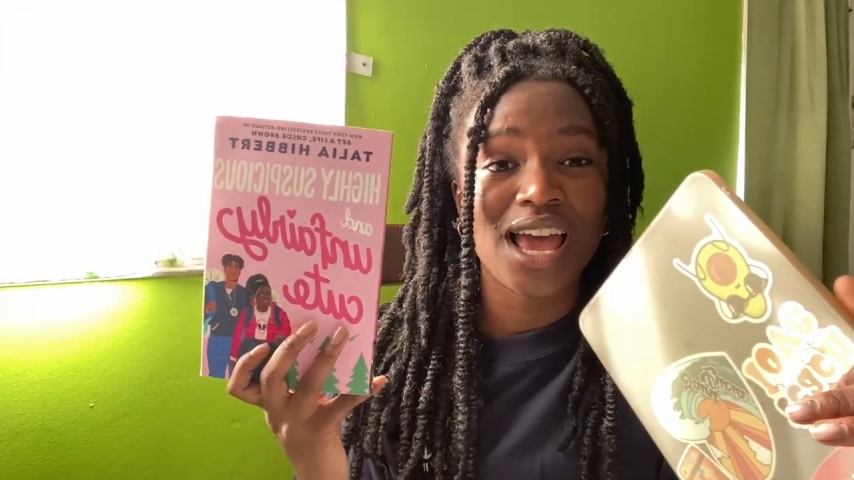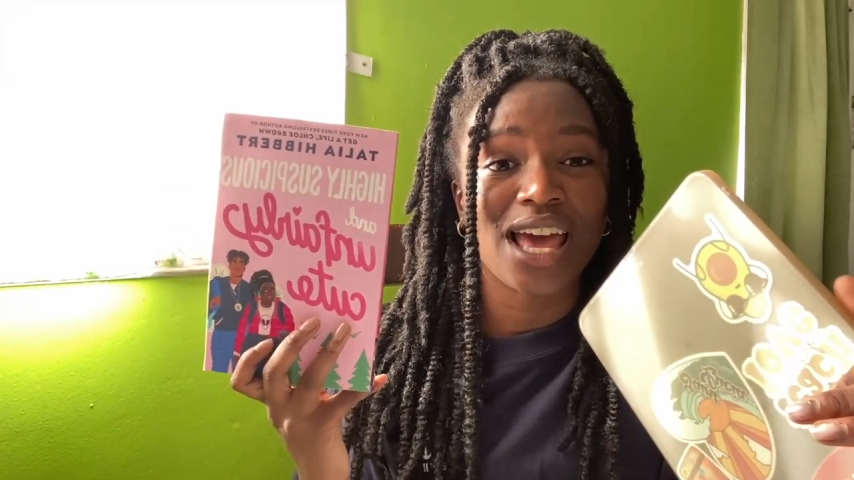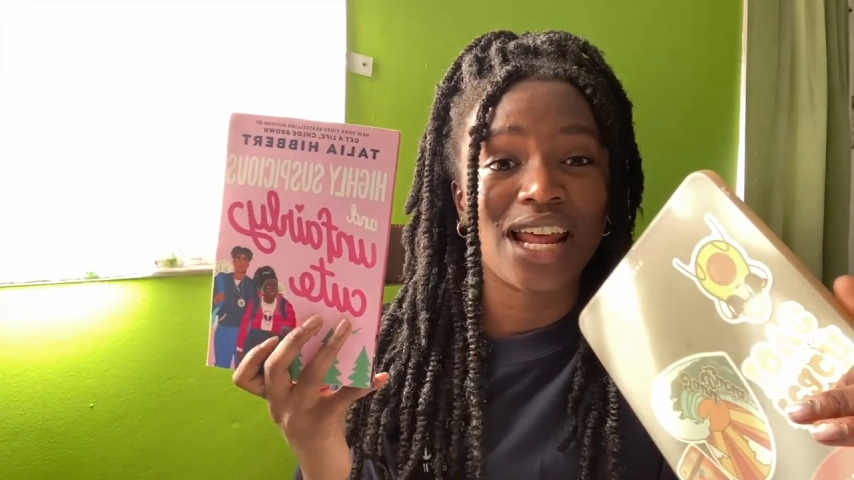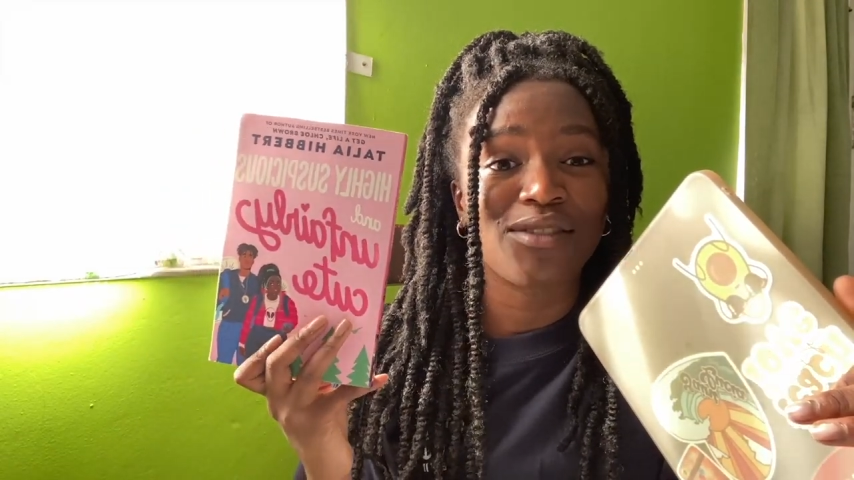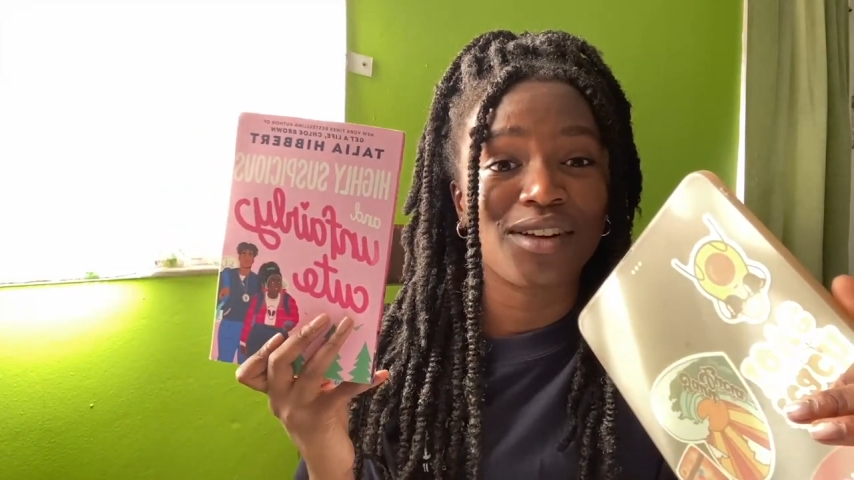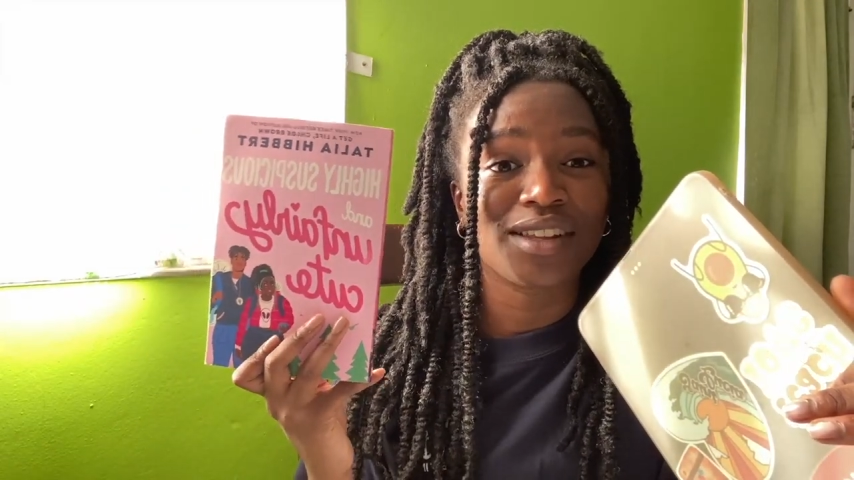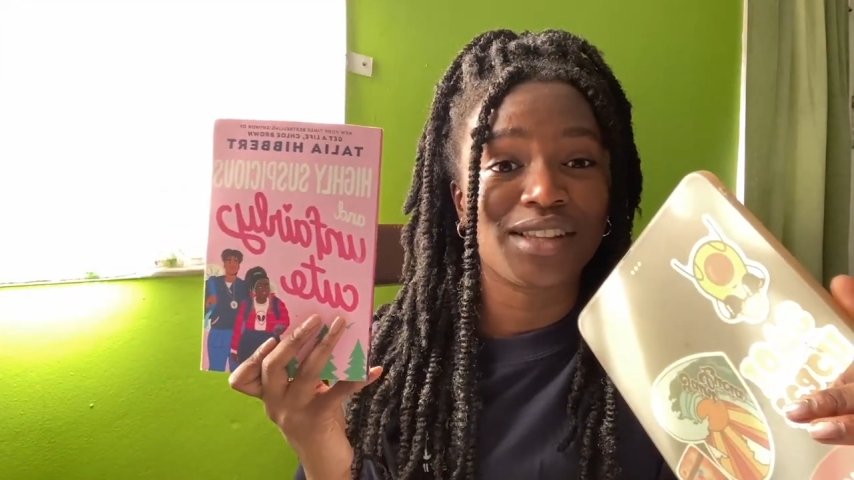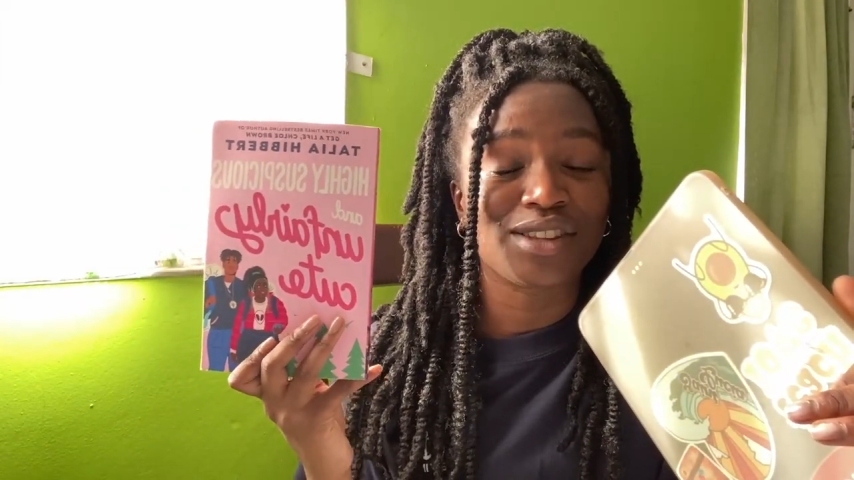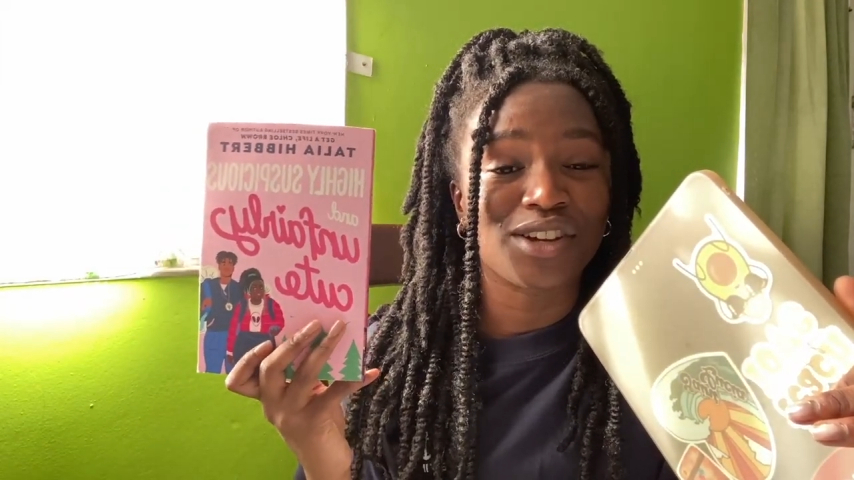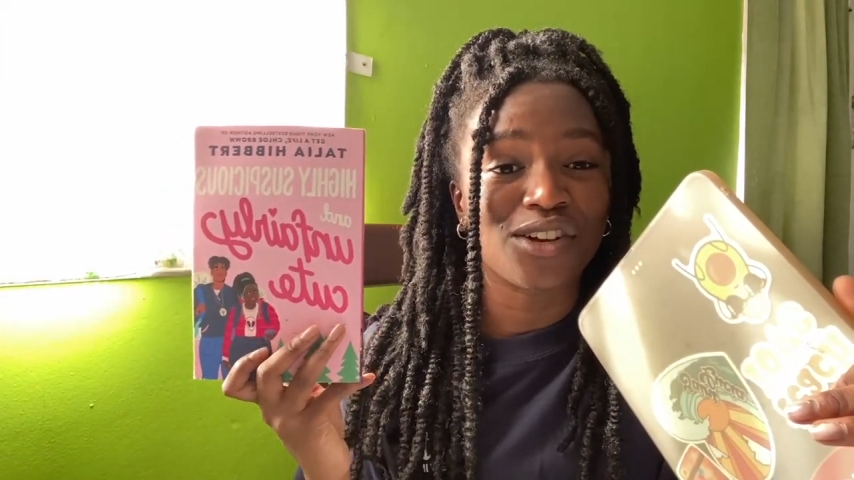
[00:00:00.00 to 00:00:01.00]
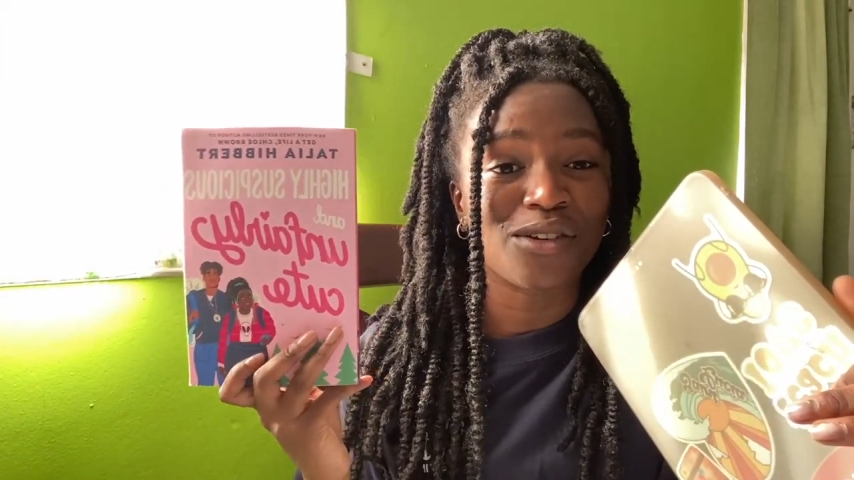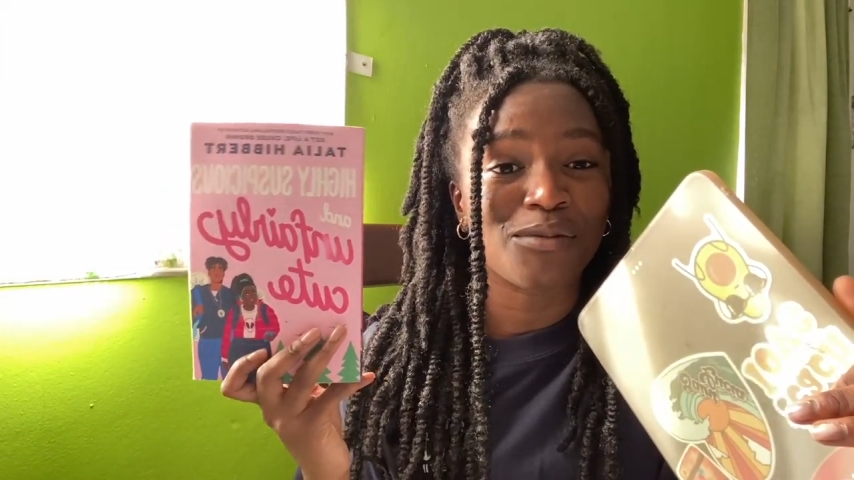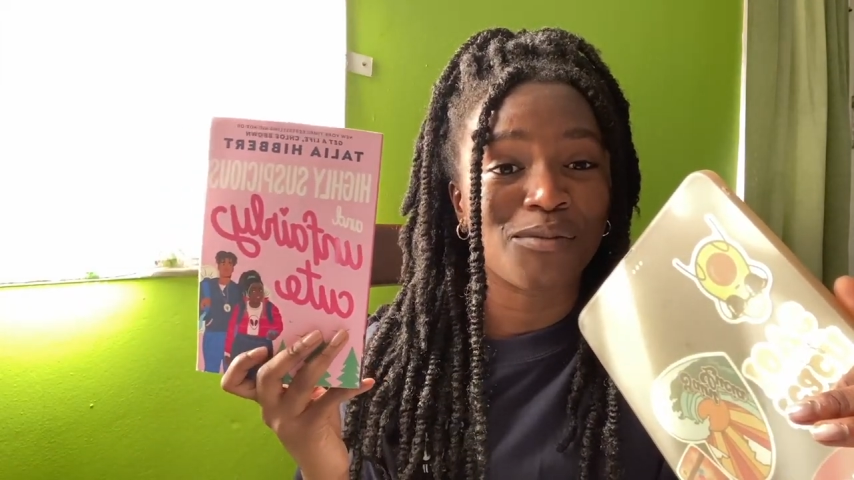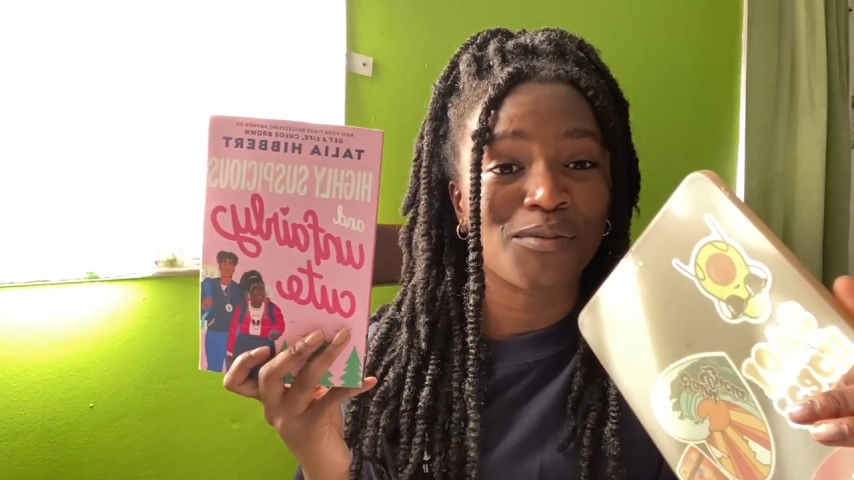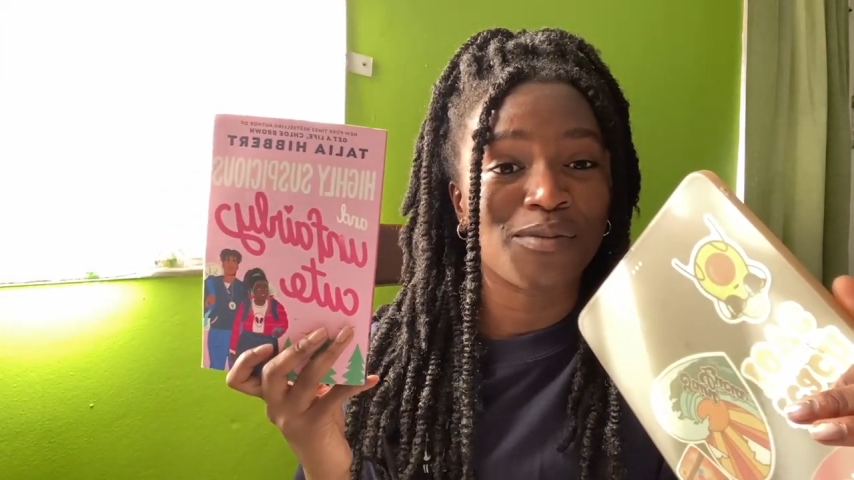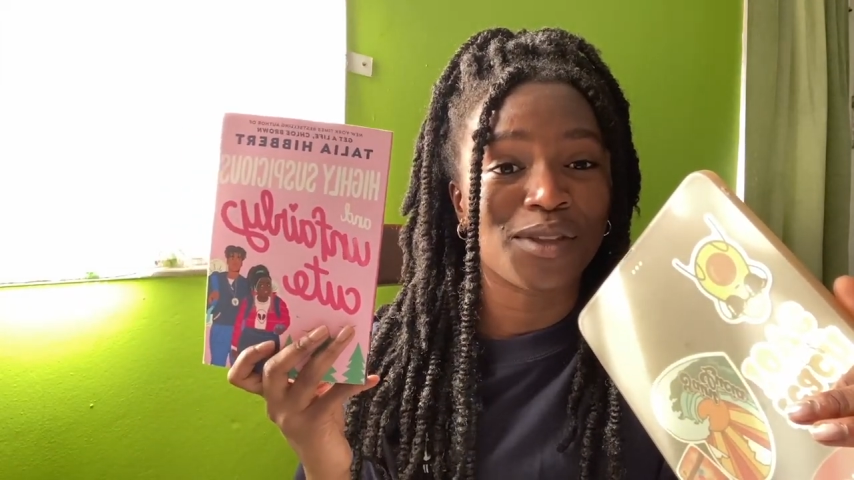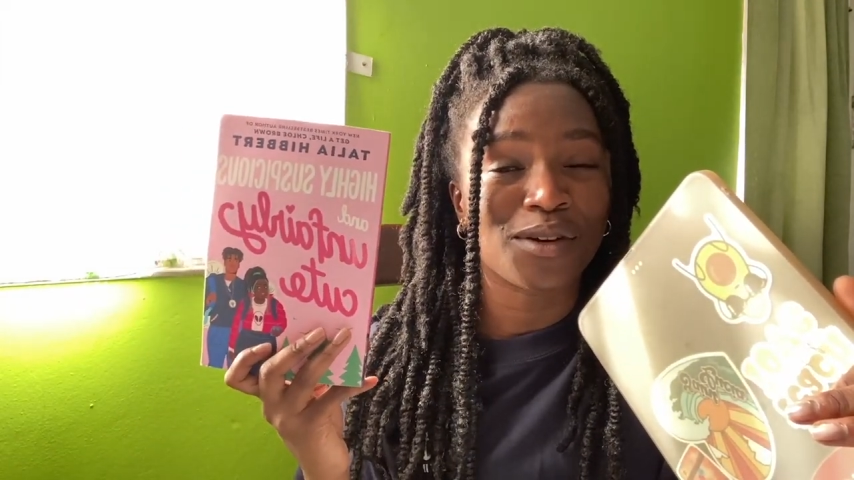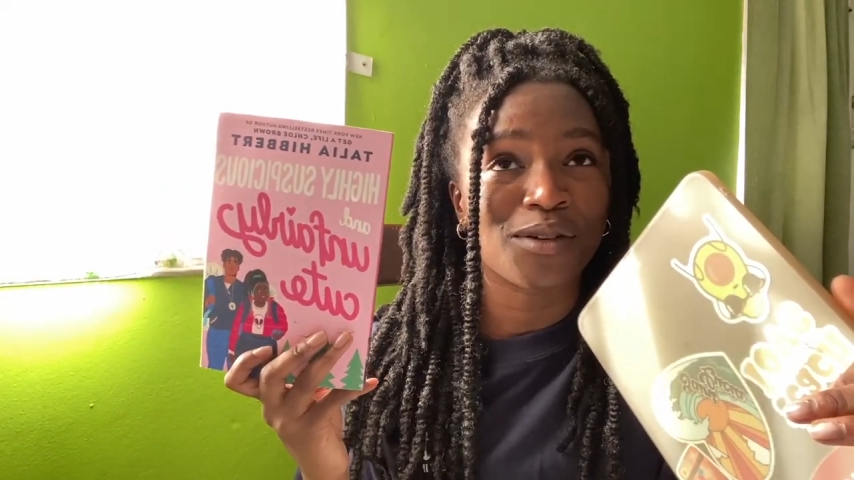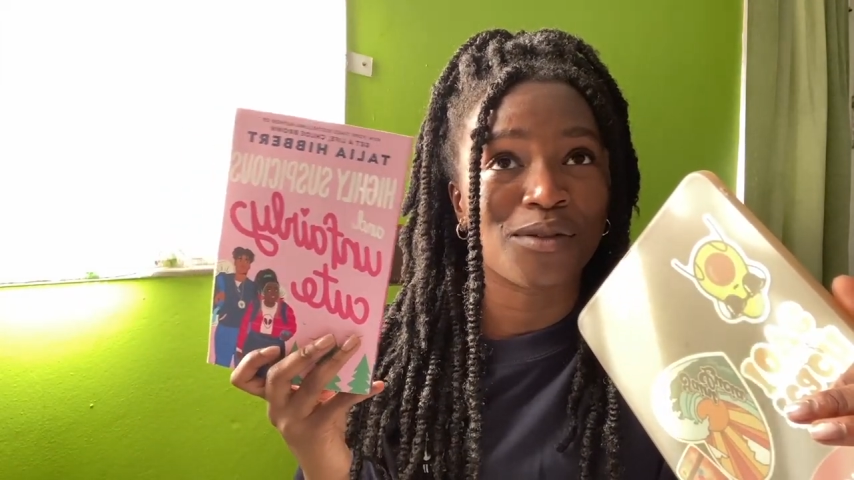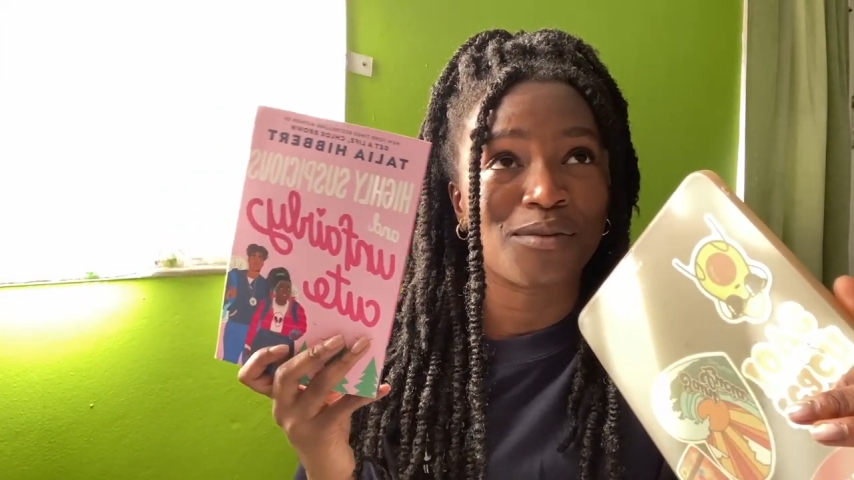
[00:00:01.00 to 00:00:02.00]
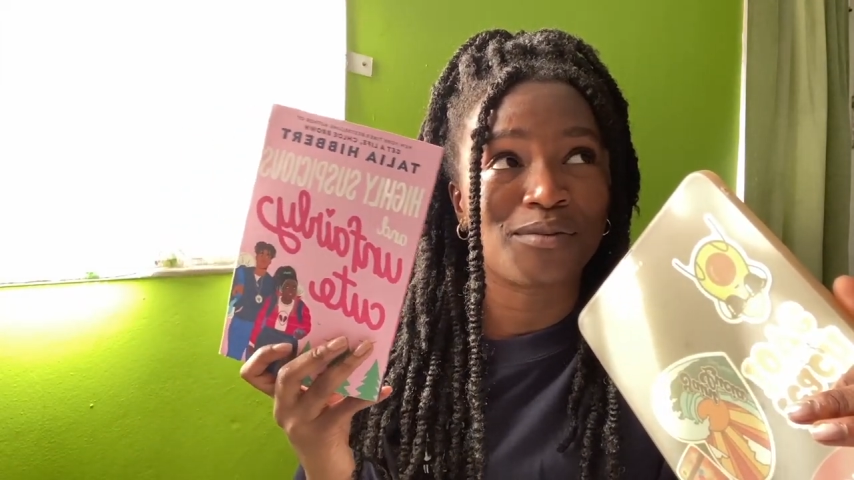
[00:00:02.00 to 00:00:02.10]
And I found that their